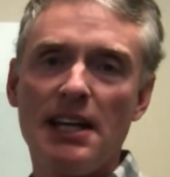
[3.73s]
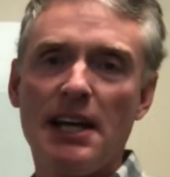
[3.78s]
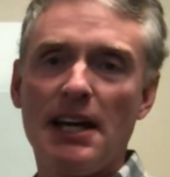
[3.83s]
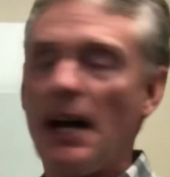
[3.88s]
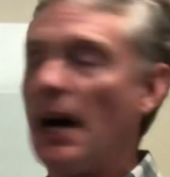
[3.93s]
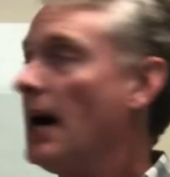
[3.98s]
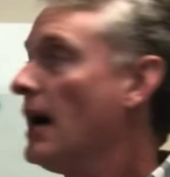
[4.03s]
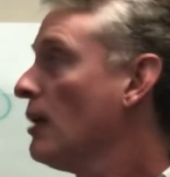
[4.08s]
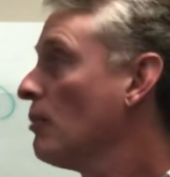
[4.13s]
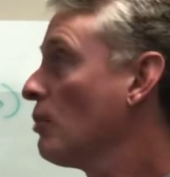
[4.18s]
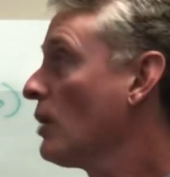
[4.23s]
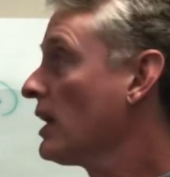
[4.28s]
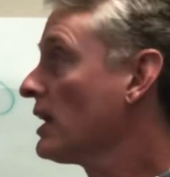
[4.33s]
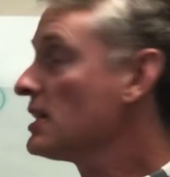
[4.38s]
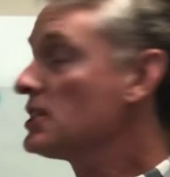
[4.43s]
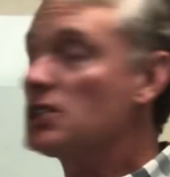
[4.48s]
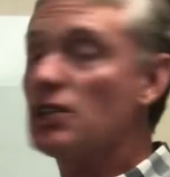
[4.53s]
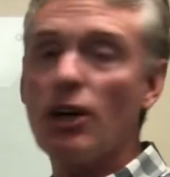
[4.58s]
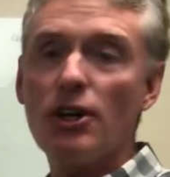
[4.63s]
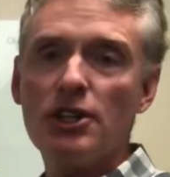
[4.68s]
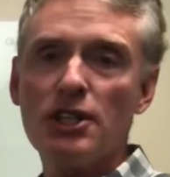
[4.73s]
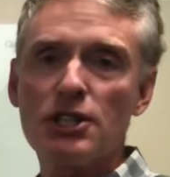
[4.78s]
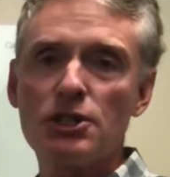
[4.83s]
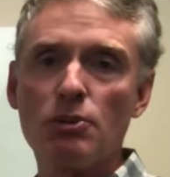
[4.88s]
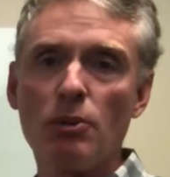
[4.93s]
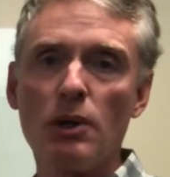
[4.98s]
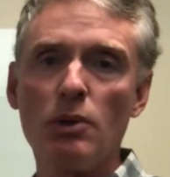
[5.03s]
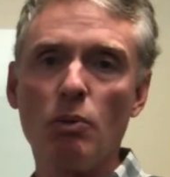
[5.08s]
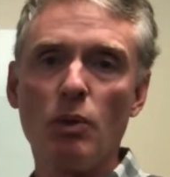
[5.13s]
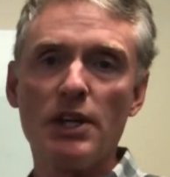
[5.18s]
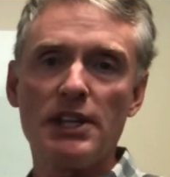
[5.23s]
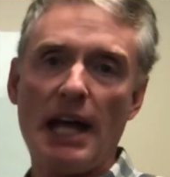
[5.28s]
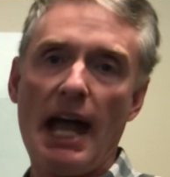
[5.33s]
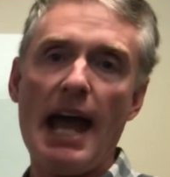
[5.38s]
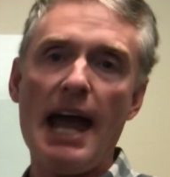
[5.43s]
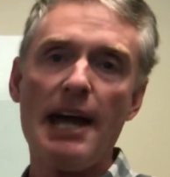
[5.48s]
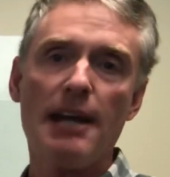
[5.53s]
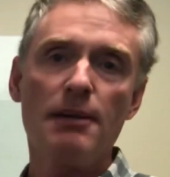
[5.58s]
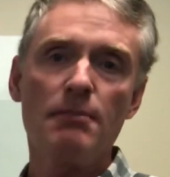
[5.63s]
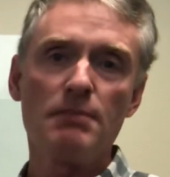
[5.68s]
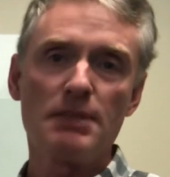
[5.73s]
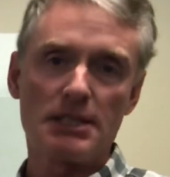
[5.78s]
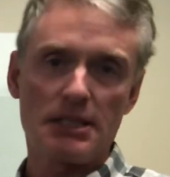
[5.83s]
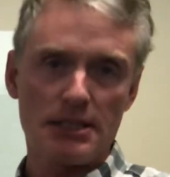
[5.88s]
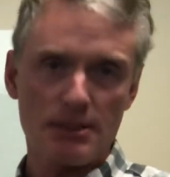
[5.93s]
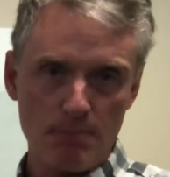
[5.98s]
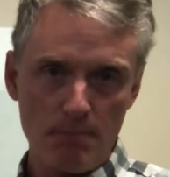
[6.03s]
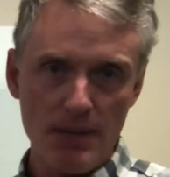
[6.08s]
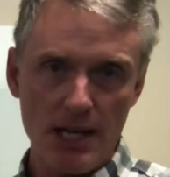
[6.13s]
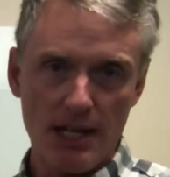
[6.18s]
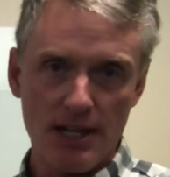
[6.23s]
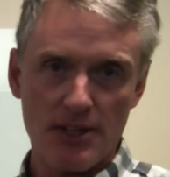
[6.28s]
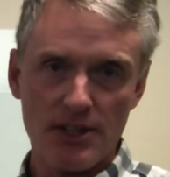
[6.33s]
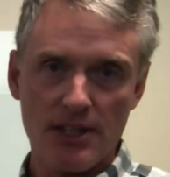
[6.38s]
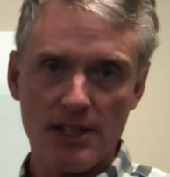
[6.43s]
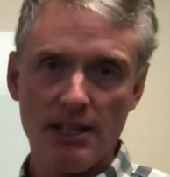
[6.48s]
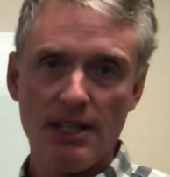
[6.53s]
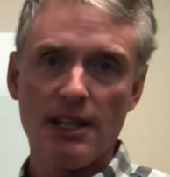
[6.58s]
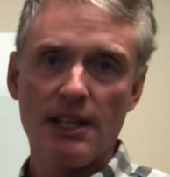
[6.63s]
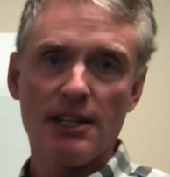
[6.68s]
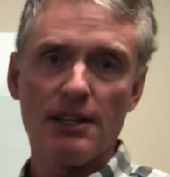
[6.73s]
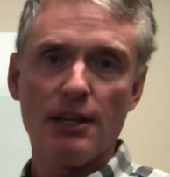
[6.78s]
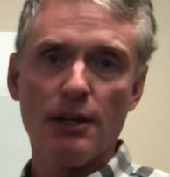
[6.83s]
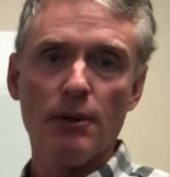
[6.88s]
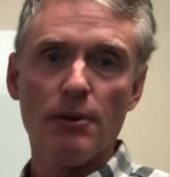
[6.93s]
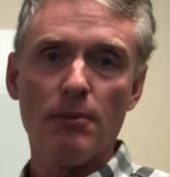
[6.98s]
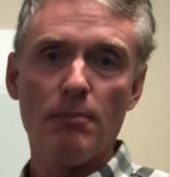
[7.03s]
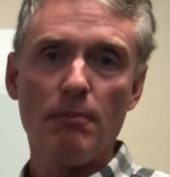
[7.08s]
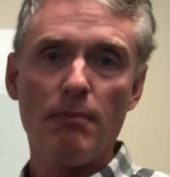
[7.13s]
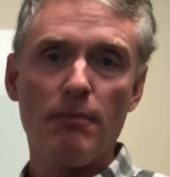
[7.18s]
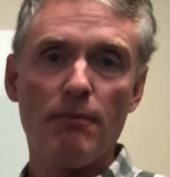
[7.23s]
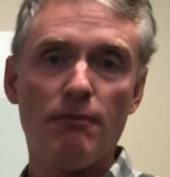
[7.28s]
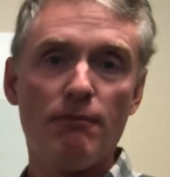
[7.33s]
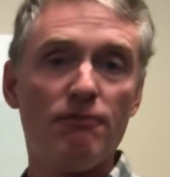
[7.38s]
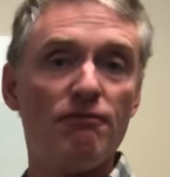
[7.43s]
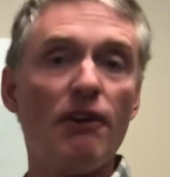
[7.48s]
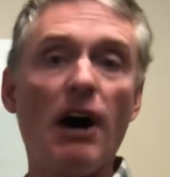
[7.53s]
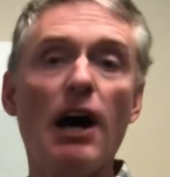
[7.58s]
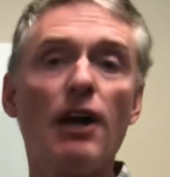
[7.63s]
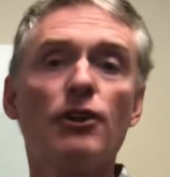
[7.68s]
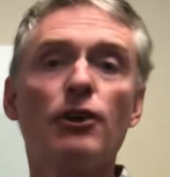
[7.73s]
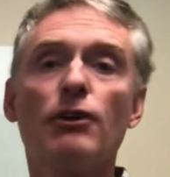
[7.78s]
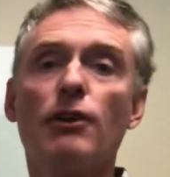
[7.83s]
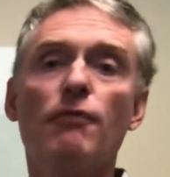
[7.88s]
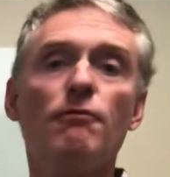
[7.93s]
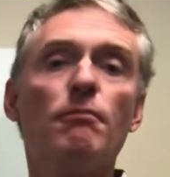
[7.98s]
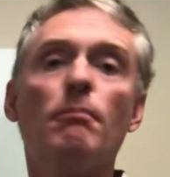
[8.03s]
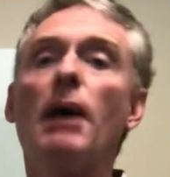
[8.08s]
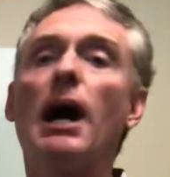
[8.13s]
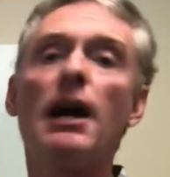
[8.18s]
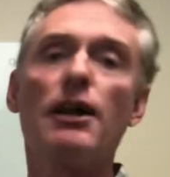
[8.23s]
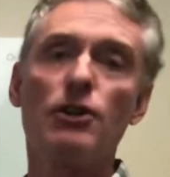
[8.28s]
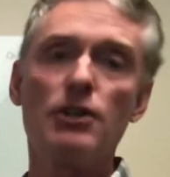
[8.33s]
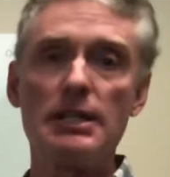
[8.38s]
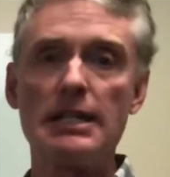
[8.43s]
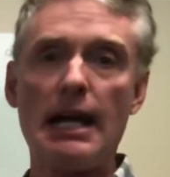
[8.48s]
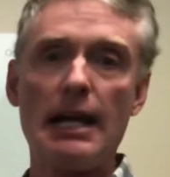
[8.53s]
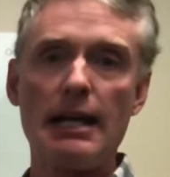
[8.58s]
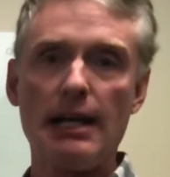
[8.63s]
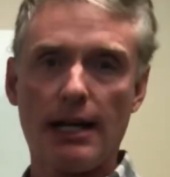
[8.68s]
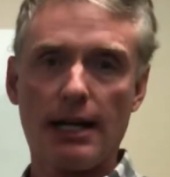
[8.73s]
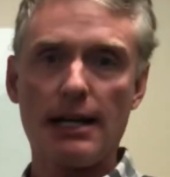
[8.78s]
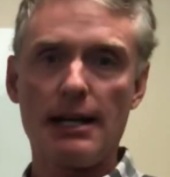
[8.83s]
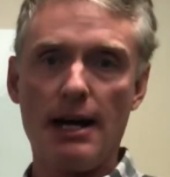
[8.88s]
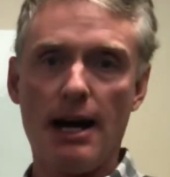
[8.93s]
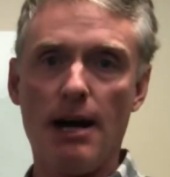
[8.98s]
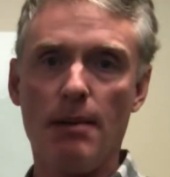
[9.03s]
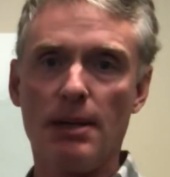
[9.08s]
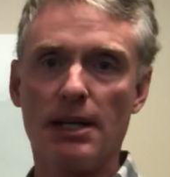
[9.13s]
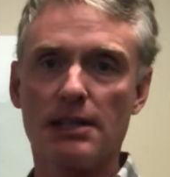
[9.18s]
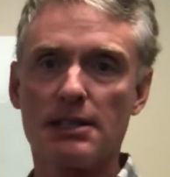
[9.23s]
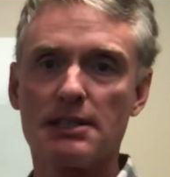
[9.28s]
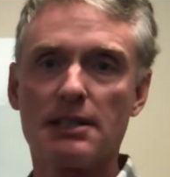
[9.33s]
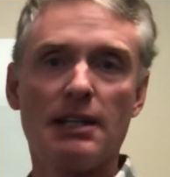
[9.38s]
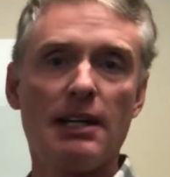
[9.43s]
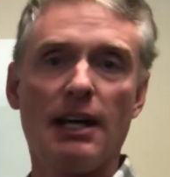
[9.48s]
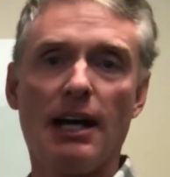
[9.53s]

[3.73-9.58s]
We're going to start this one with Adam Smith, the father of modern day economics.